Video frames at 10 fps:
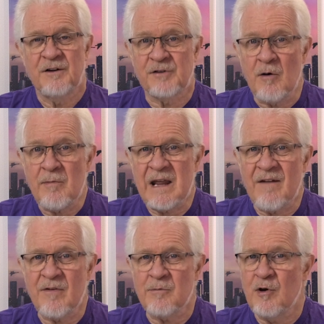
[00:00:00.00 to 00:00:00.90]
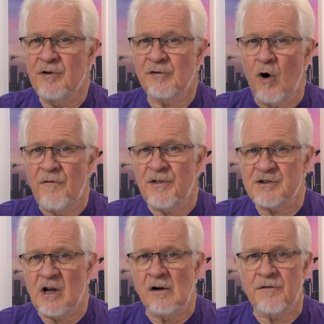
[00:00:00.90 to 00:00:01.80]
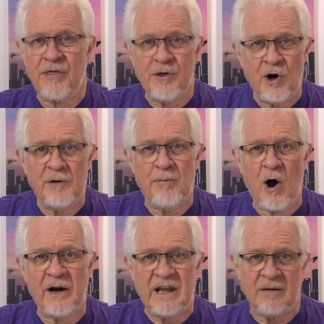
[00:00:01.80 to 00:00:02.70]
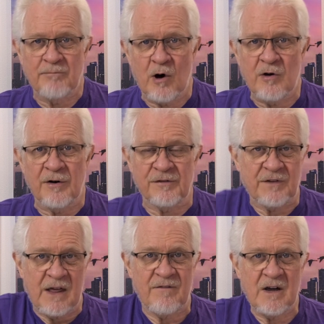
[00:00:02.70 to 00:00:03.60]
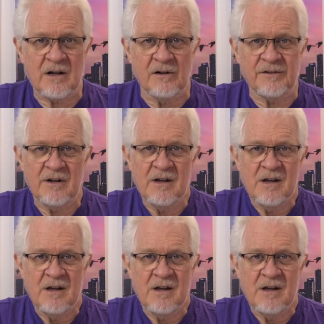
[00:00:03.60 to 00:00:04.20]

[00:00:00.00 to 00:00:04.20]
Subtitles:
So many of them use off-the-shelf third-party components for their vehicles.